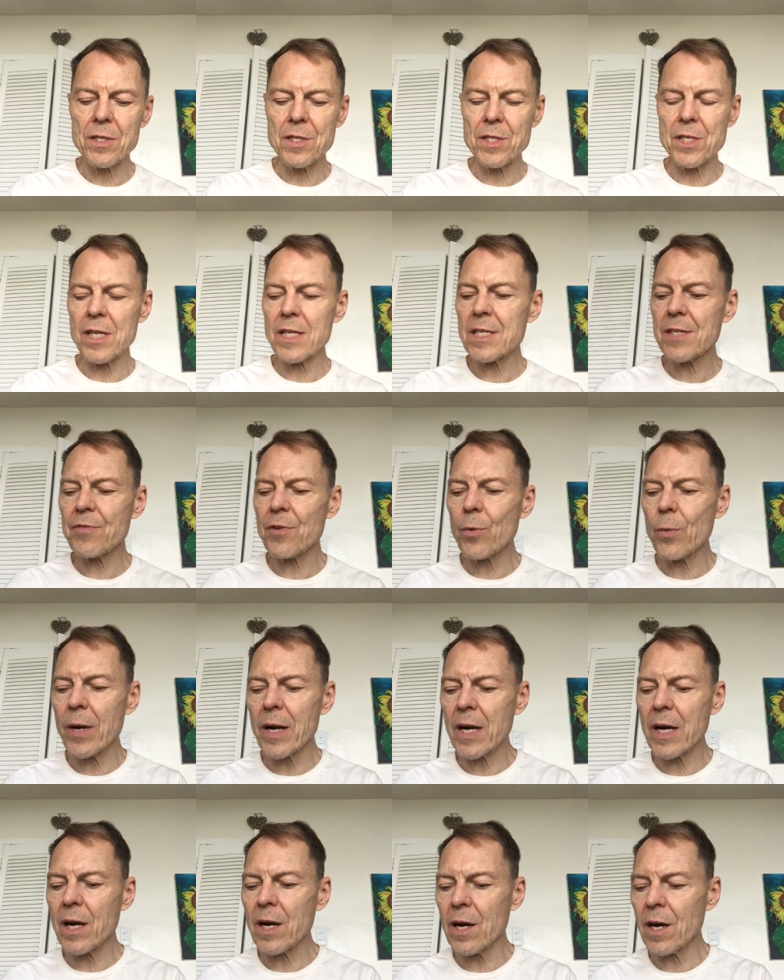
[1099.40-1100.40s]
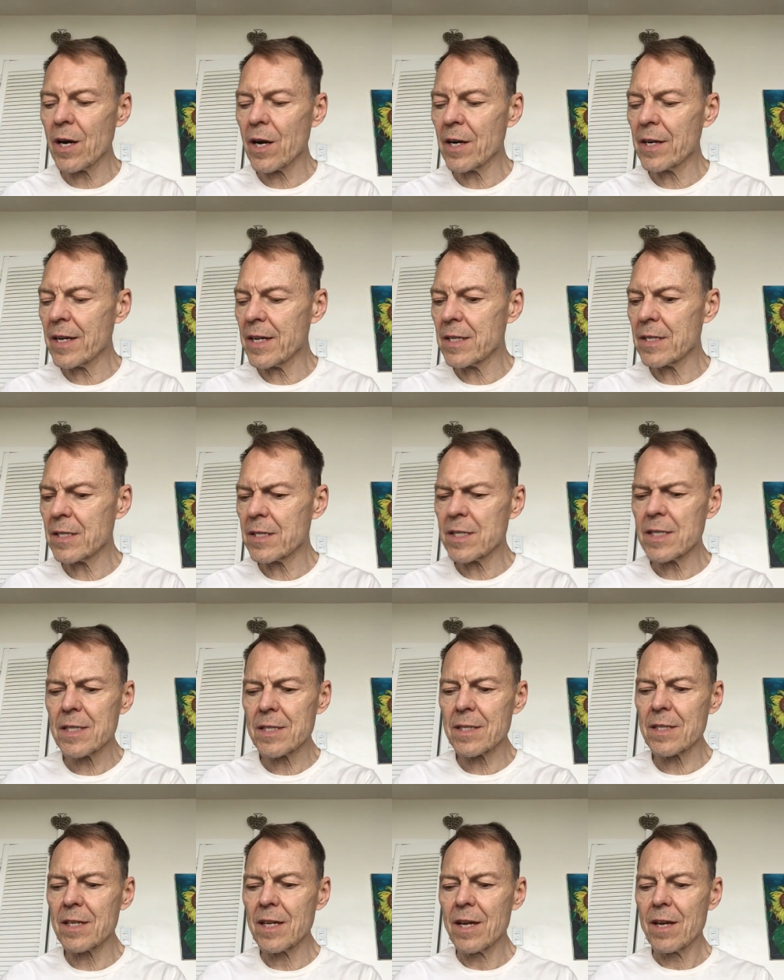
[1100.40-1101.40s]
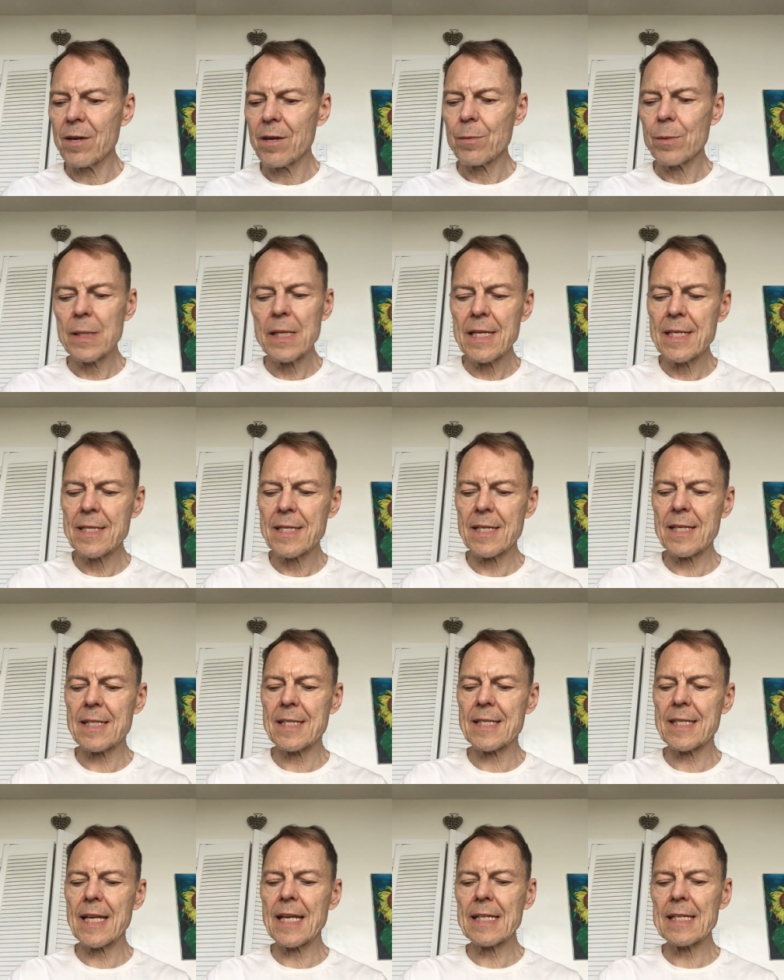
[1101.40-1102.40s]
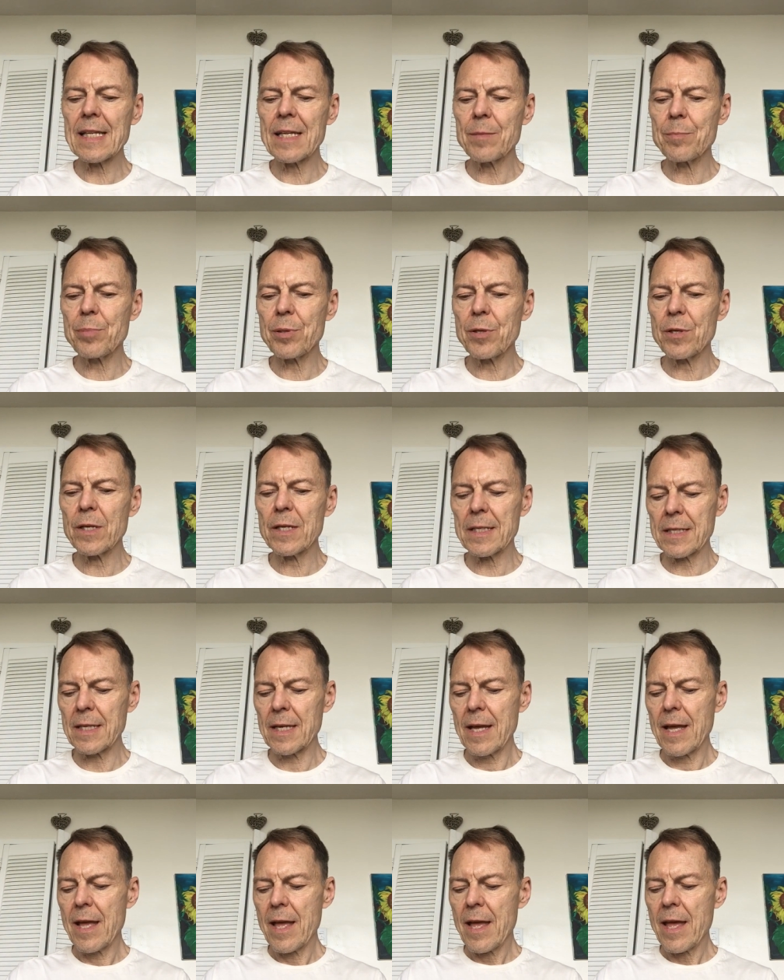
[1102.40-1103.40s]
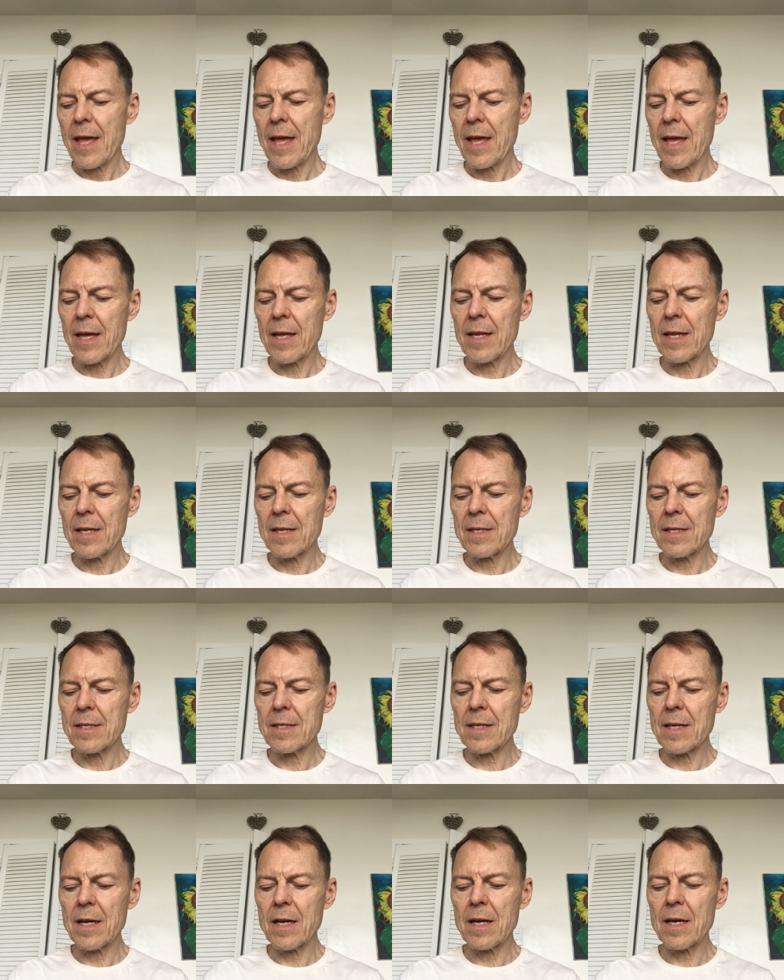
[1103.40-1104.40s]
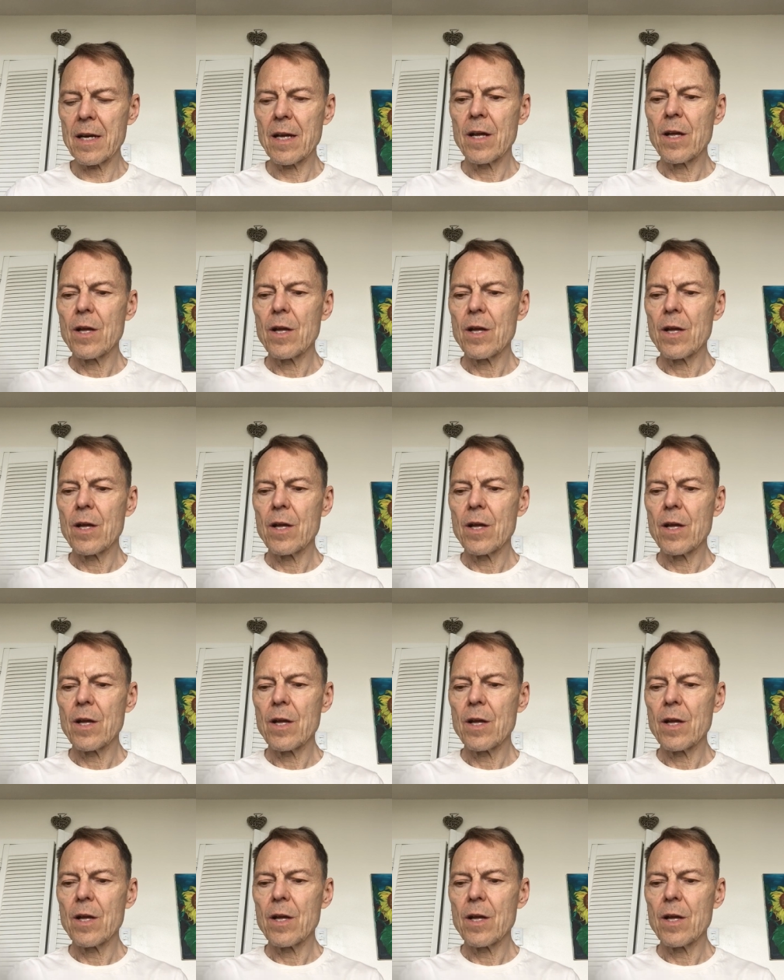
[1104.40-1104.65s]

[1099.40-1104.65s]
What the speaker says: just for one card, and just really succinctly put. And